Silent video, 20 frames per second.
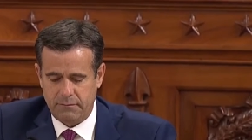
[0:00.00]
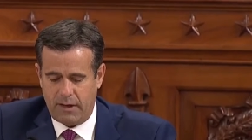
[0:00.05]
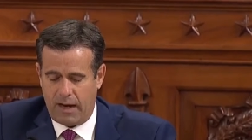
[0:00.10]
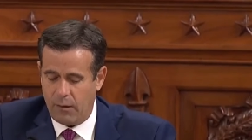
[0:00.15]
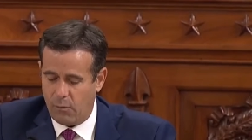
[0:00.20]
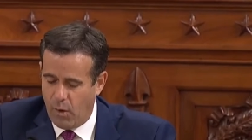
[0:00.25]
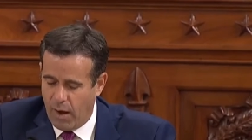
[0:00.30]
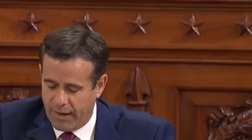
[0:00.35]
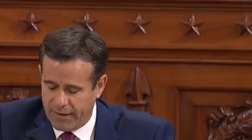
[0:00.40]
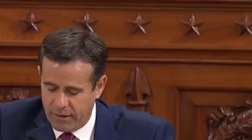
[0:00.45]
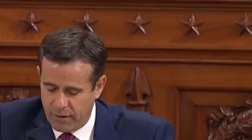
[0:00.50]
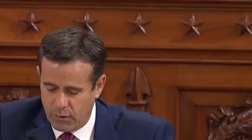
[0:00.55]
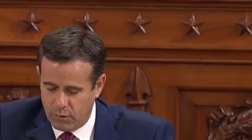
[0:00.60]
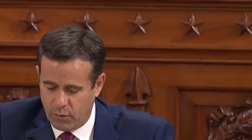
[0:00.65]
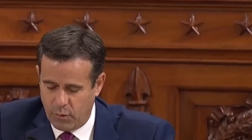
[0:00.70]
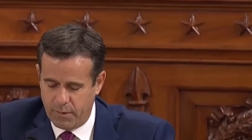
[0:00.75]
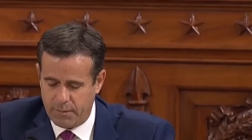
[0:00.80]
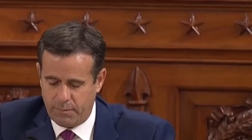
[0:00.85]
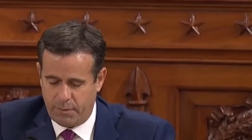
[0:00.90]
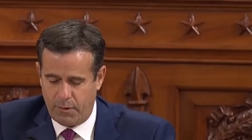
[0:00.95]
I want no
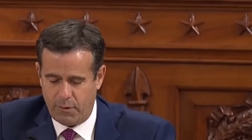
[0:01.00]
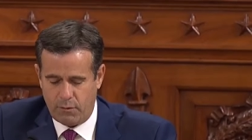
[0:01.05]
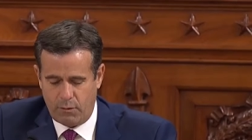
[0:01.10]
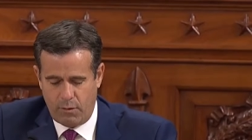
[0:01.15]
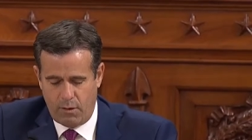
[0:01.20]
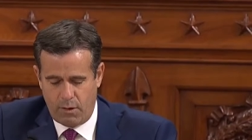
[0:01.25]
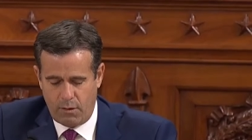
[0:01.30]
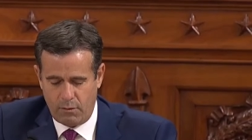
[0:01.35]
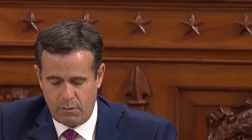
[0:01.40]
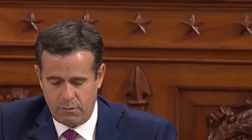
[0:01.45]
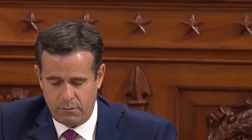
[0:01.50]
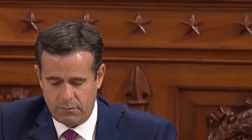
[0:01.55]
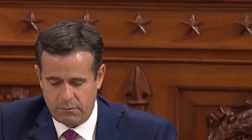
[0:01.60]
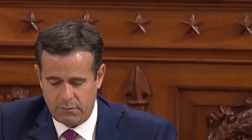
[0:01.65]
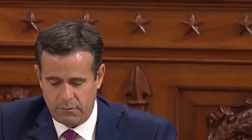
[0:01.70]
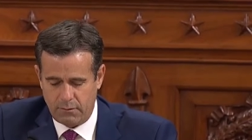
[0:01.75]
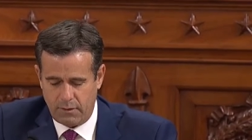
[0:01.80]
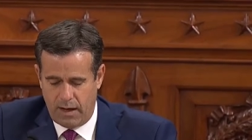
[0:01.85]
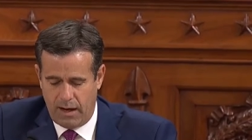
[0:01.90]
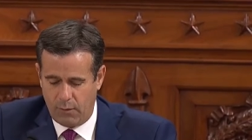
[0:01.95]
quid pro quo.
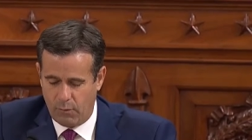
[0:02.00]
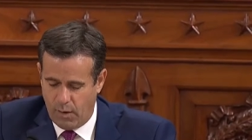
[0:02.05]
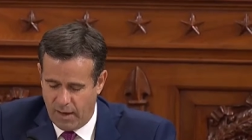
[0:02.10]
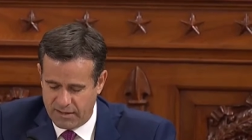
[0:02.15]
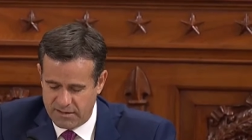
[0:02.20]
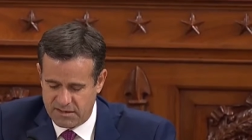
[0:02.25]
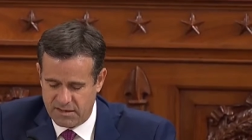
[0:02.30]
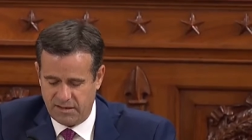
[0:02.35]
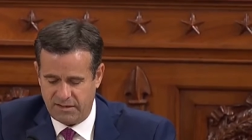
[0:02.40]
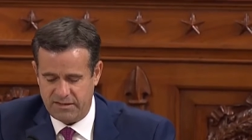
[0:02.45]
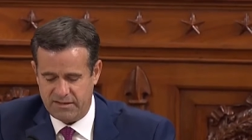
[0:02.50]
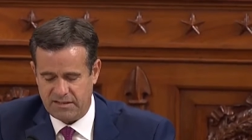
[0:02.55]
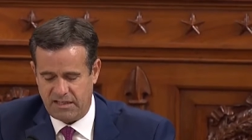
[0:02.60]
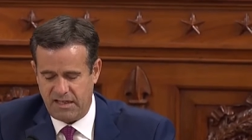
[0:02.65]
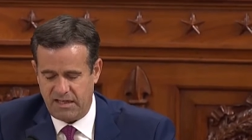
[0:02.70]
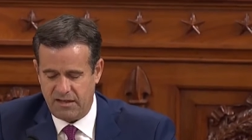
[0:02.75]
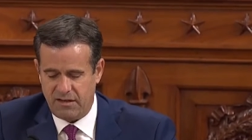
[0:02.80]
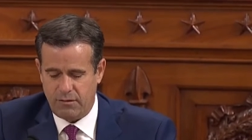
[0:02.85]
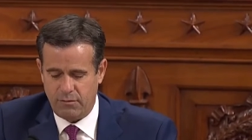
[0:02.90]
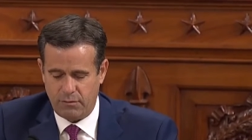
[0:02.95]
I want
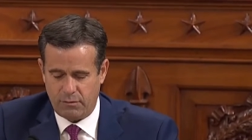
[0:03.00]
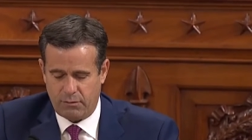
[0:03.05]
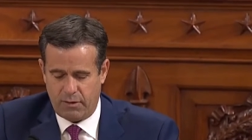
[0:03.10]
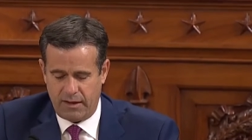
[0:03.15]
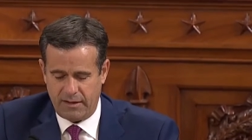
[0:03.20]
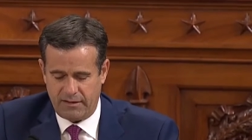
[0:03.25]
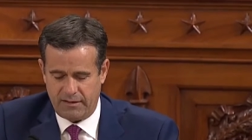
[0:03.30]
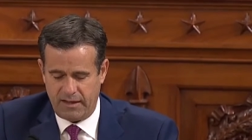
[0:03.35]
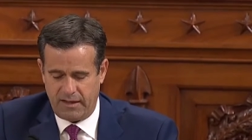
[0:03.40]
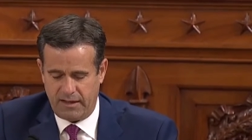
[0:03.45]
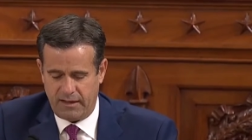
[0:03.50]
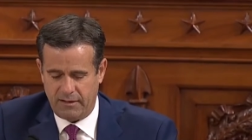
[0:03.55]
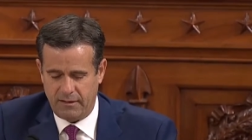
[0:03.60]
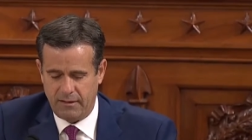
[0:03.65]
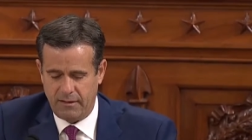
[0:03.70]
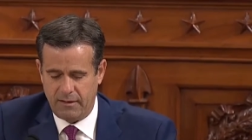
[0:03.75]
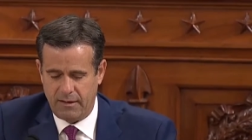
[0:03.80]
Zelensky to do the right thing.